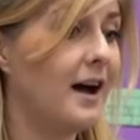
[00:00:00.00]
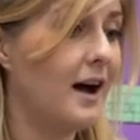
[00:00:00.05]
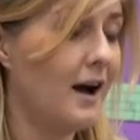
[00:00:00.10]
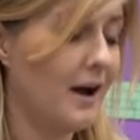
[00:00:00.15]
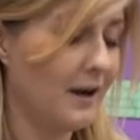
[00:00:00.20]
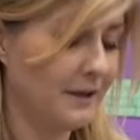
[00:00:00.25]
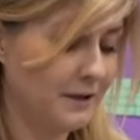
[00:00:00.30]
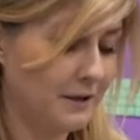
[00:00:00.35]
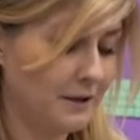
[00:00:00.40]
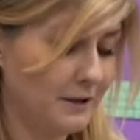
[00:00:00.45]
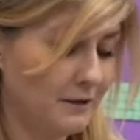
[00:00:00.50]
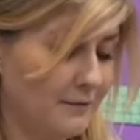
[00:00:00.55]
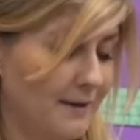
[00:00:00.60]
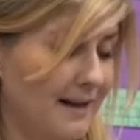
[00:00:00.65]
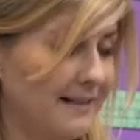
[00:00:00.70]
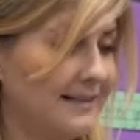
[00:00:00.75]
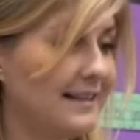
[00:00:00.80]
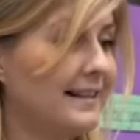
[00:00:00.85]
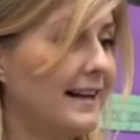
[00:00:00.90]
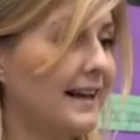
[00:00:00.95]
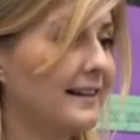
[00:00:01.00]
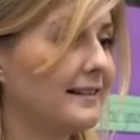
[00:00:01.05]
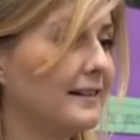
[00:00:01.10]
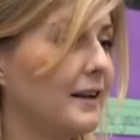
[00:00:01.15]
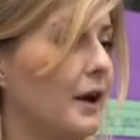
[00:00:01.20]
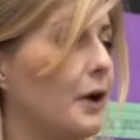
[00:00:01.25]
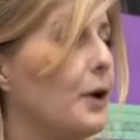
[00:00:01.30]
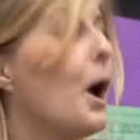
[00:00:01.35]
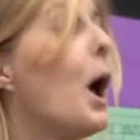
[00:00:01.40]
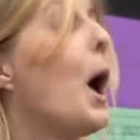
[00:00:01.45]
Are you ready? Let's
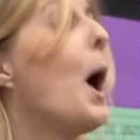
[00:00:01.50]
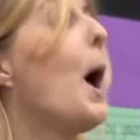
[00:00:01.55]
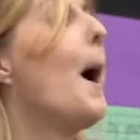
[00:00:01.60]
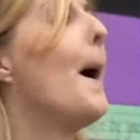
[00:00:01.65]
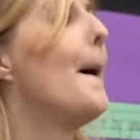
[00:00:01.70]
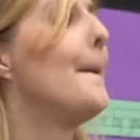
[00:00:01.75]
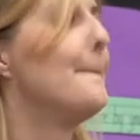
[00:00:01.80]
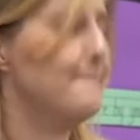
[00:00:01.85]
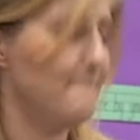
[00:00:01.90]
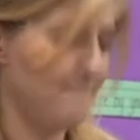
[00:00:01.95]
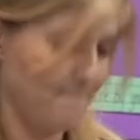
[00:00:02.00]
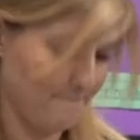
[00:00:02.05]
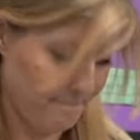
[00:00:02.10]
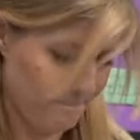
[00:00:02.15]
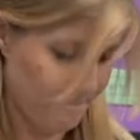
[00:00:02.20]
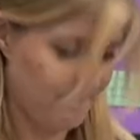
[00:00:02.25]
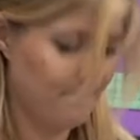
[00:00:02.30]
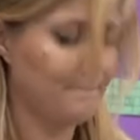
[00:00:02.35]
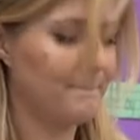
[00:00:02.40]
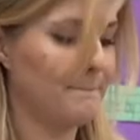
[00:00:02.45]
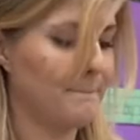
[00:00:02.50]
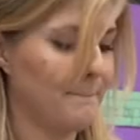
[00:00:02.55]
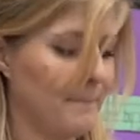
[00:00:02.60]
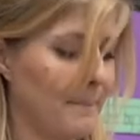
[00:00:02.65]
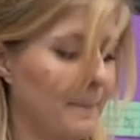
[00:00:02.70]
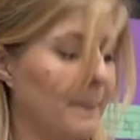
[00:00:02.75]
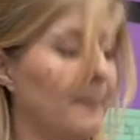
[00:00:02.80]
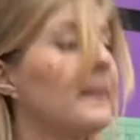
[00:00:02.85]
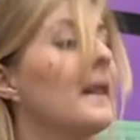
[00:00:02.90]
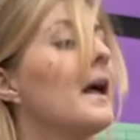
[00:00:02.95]
go.
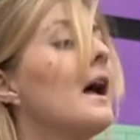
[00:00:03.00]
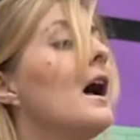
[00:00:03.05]
The